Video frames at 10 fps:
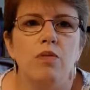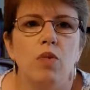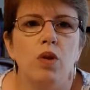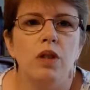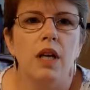
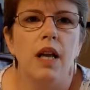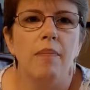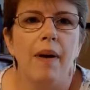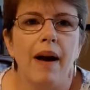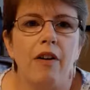watercolor
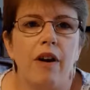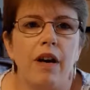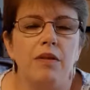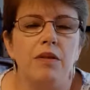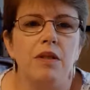
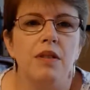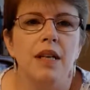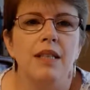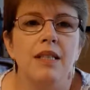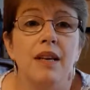backgrounds
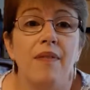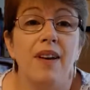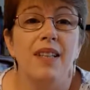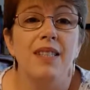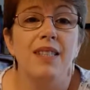and see if I
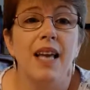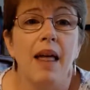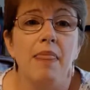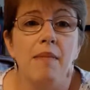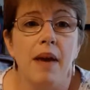can
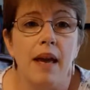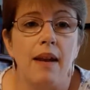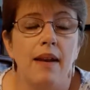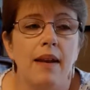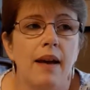scan them in